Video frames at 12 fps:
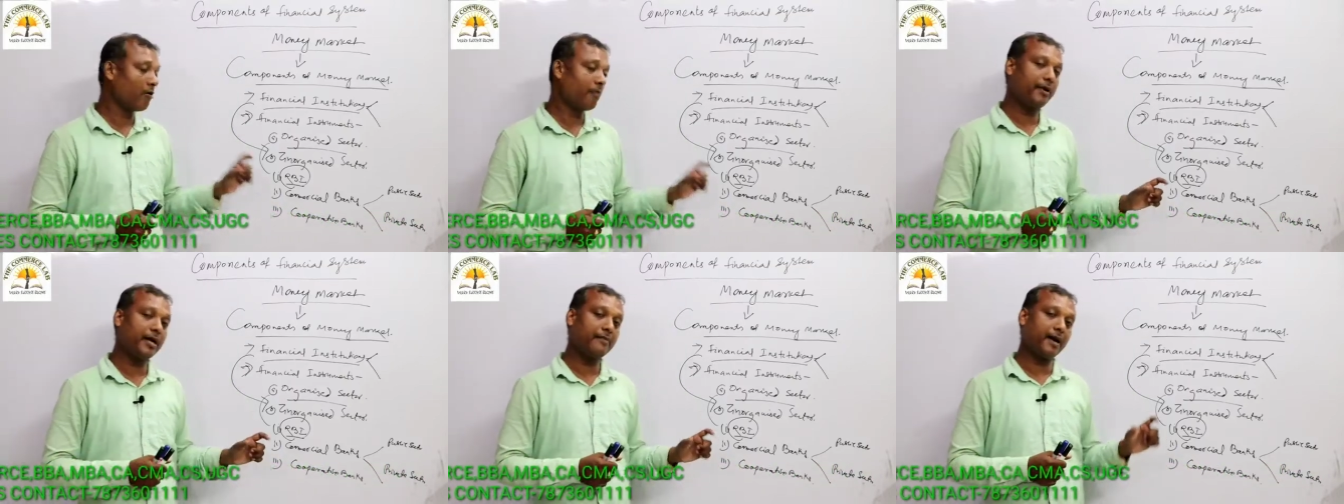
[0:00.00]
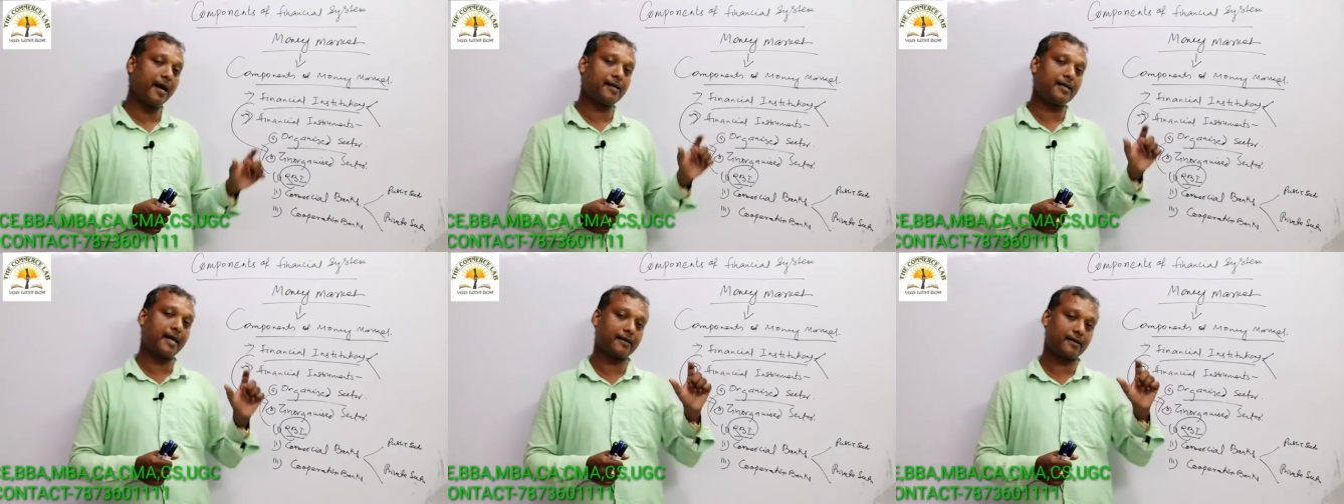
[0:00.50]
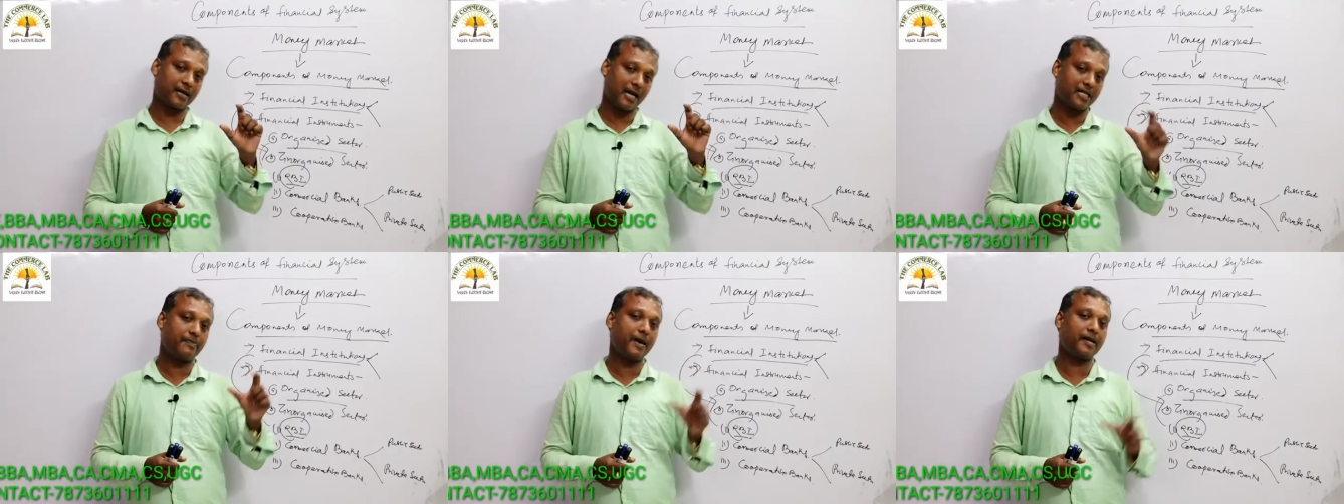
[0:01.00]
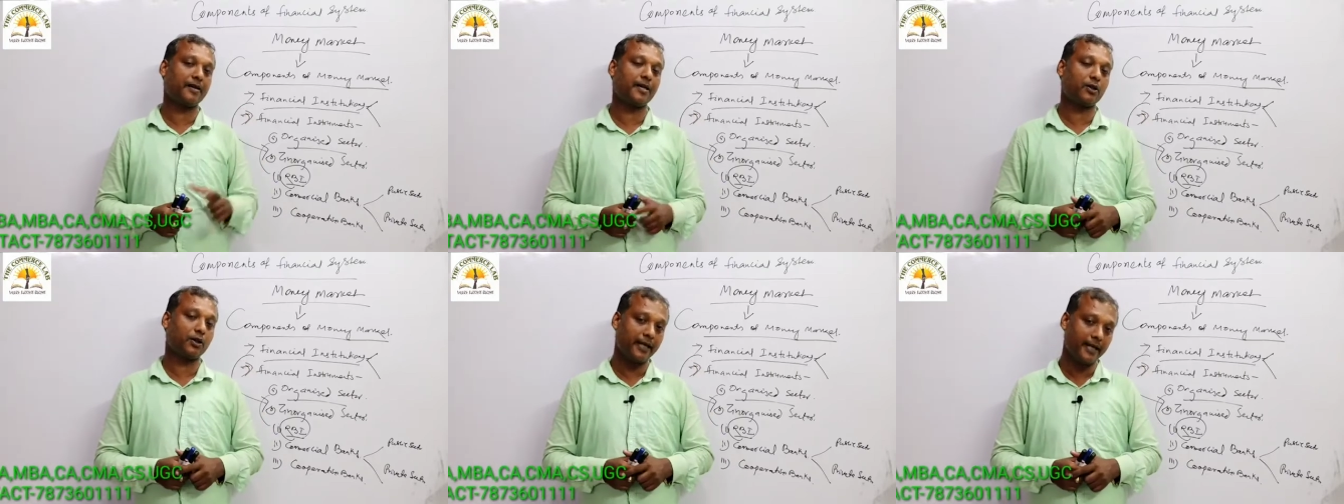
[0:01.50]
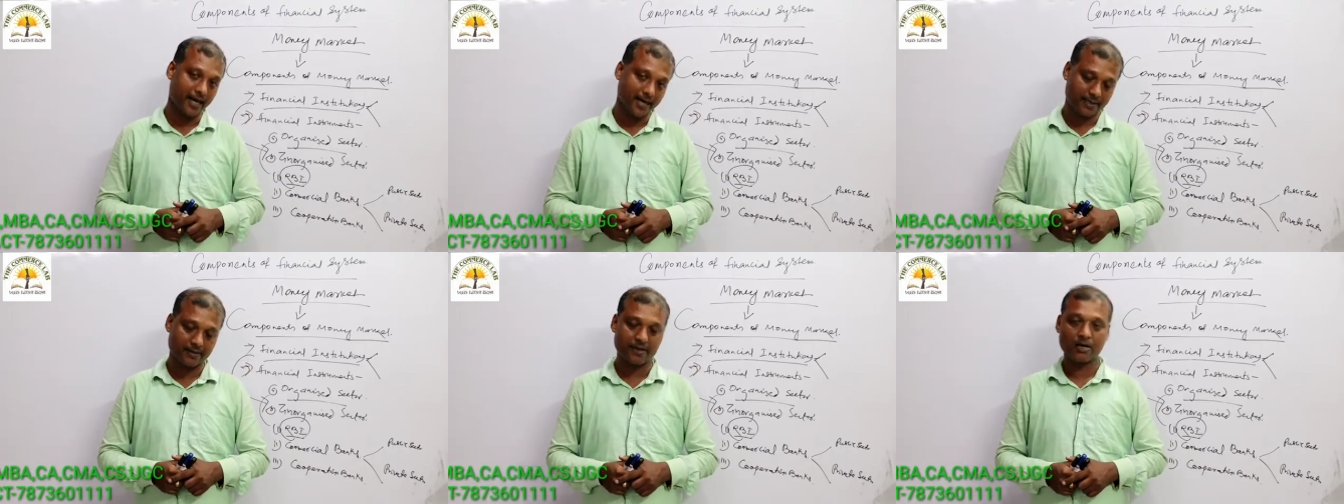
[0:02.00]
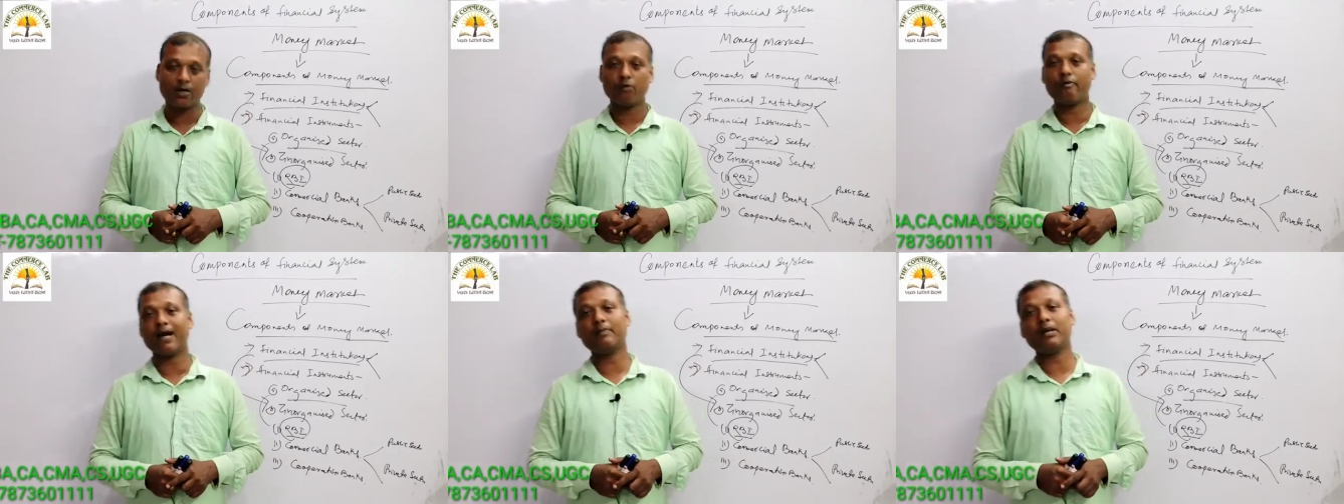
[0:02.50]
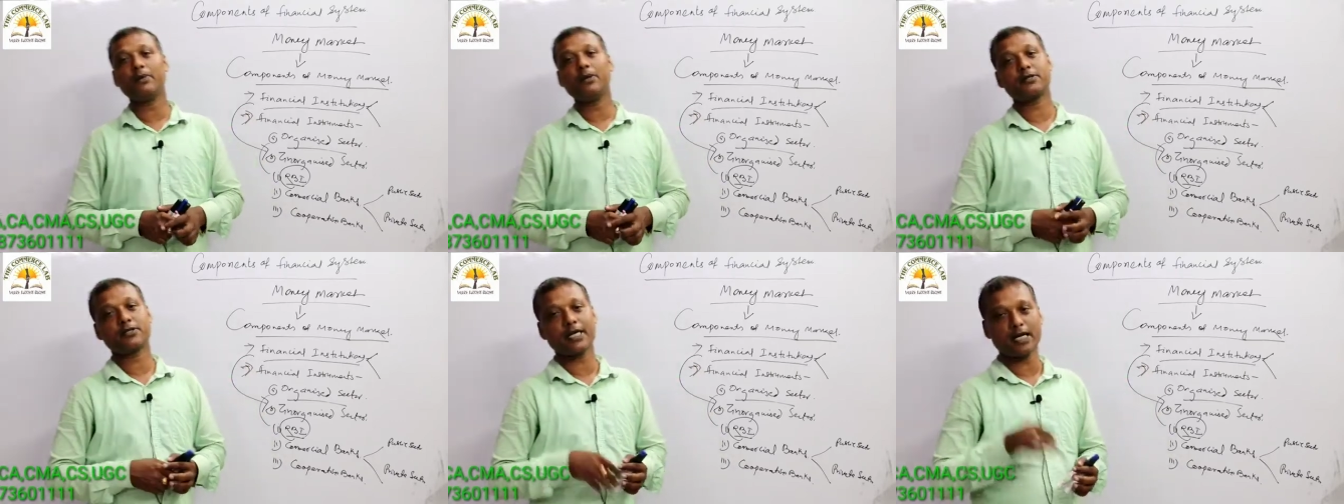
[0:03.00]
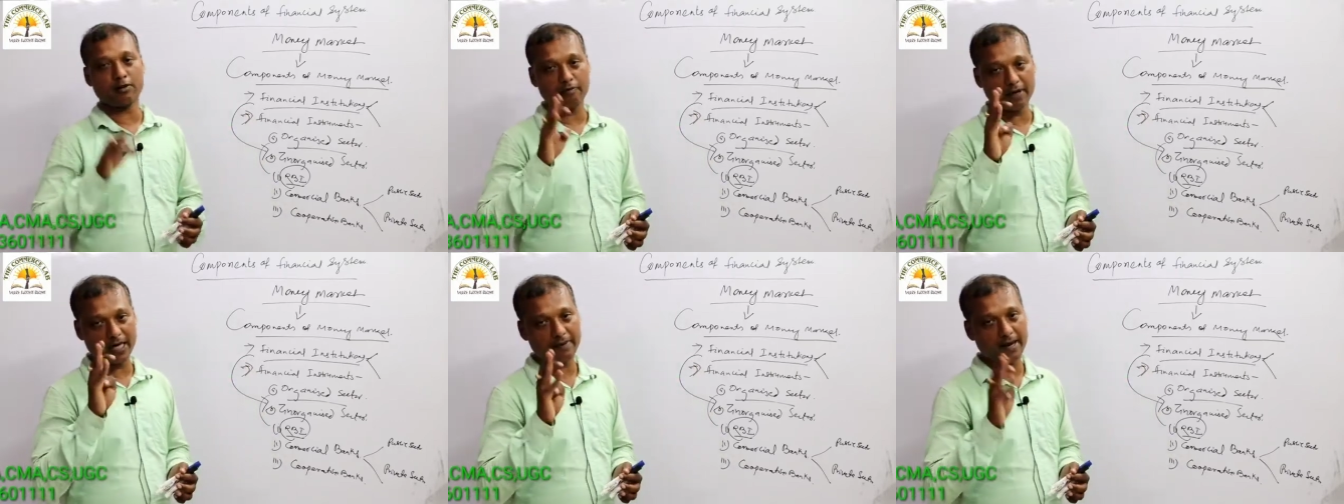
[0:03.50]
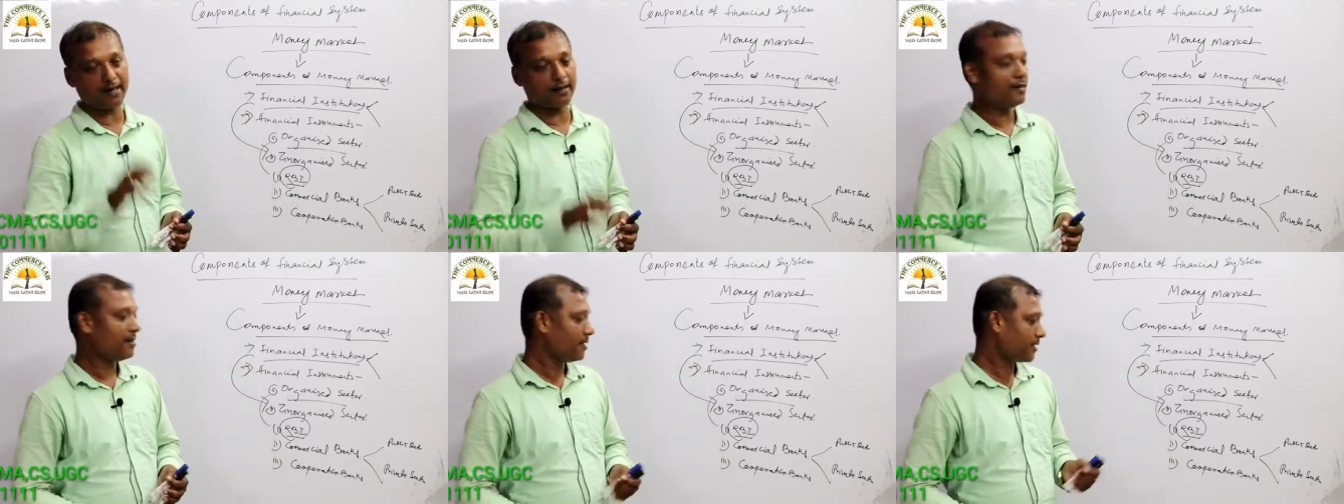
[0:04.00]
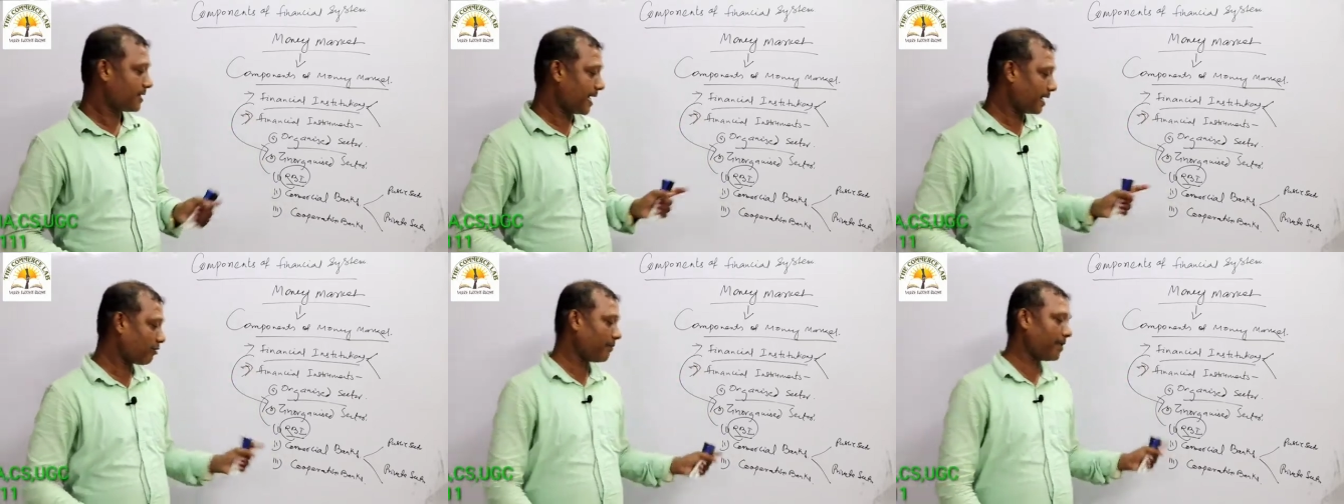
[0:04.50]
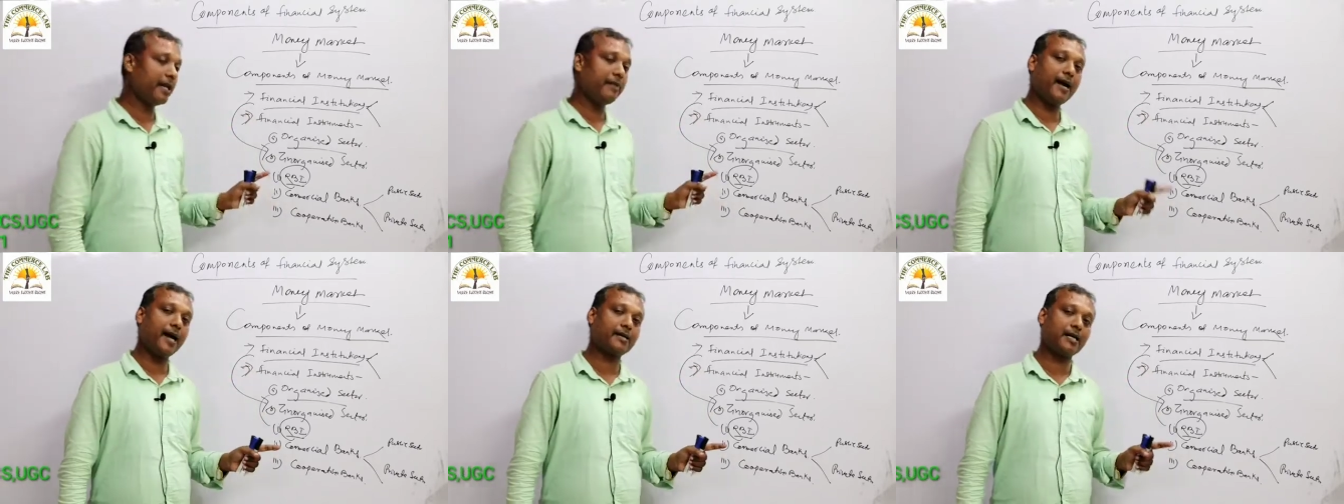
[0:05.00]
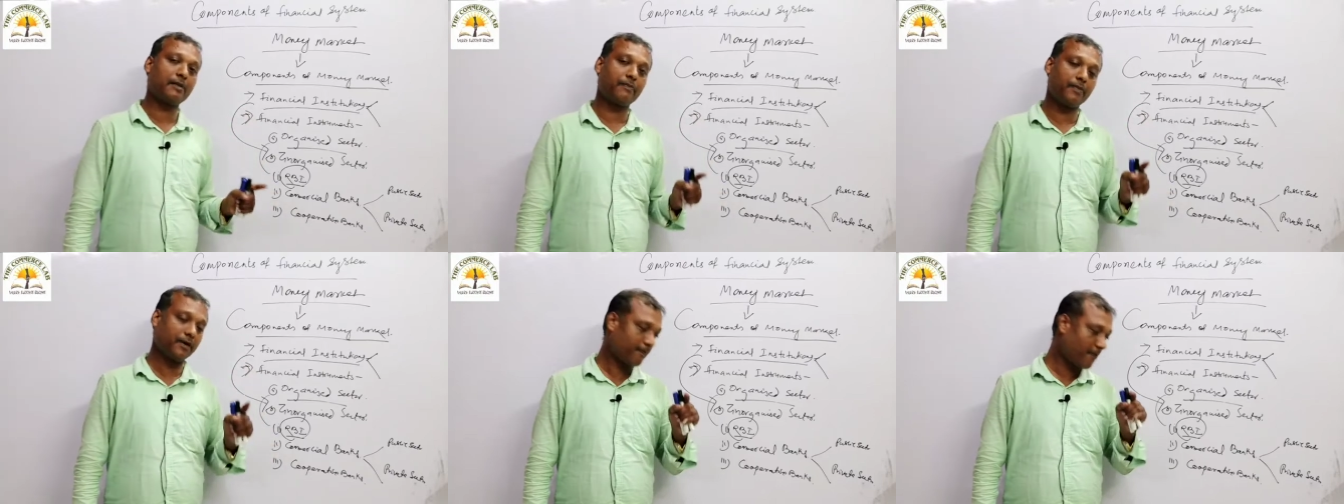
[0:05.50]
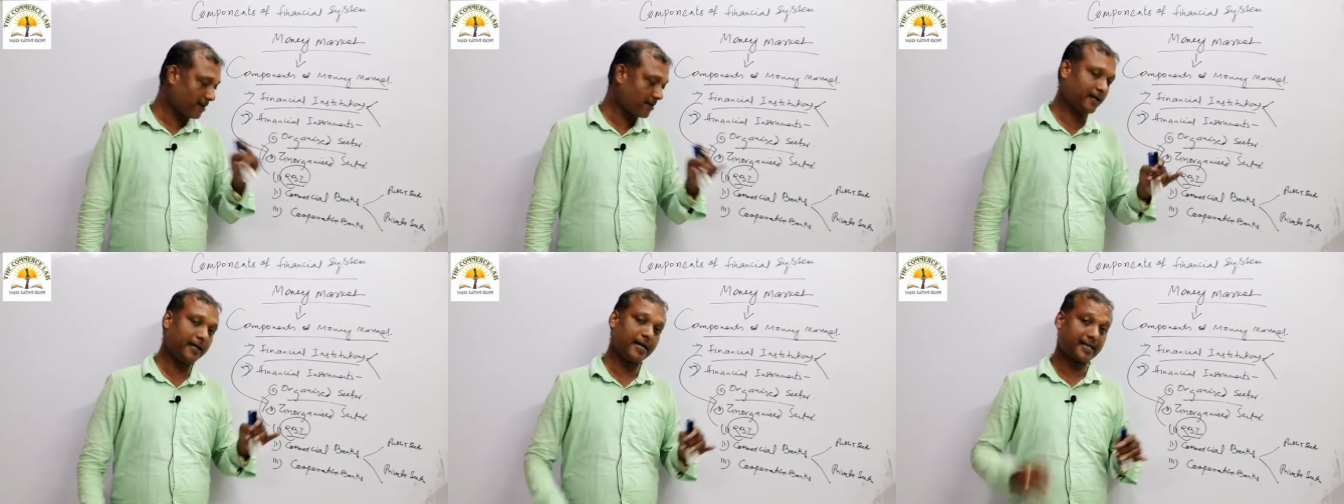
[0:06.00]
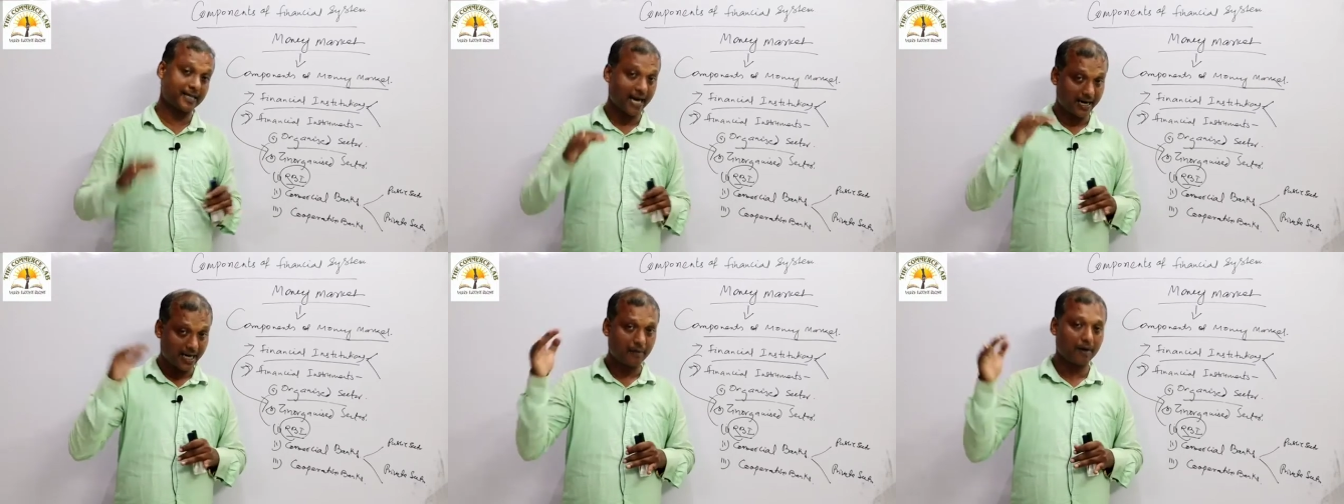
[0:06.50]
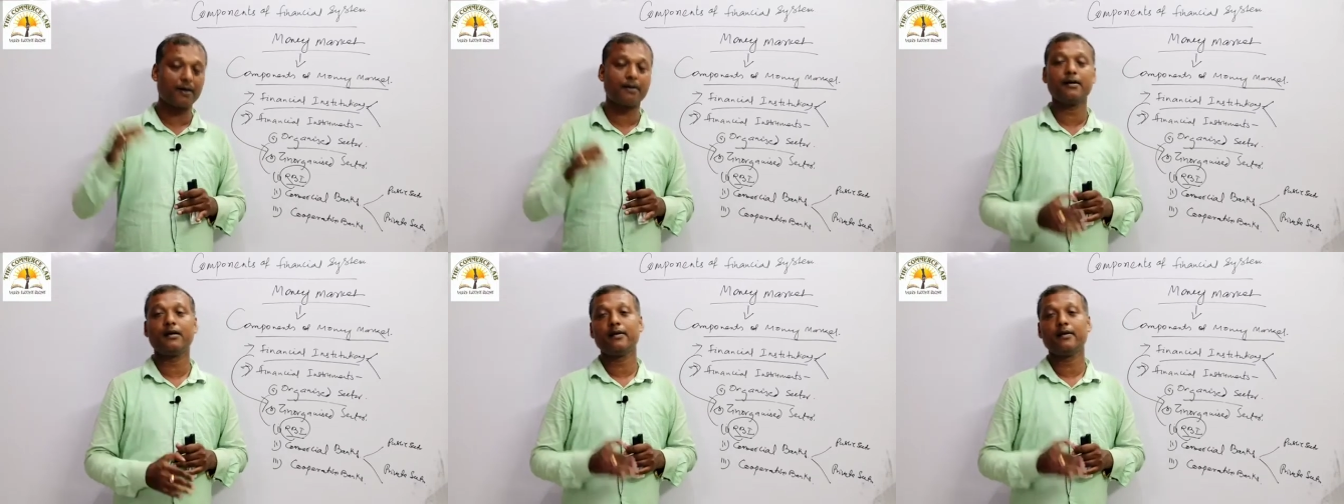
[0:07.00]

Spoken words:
Cooperative banks are classified under 3 heads. One will be your state cooperative bank. State cooperative banks are functioning at state level.